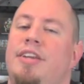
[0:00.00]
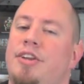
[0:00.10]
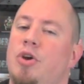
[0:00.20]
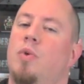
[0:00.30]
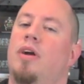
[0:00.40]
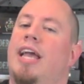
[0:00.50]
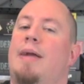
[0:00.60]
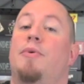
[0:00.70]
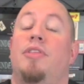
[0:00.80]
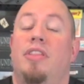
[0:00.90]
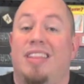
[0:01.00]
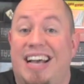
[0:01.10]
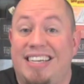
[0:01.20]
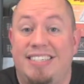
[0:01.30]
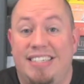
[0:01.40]
a newer game within the
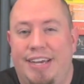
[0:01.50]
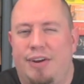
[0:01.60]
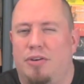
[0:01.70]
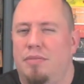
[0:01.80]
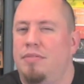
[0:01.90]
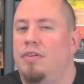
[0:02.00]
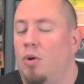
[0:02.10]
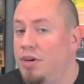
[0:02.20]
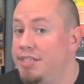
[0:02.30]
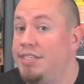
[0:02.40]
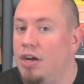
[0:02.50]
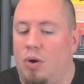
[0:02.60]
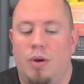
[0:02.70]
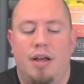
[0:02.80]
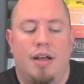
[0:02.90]
last year or so.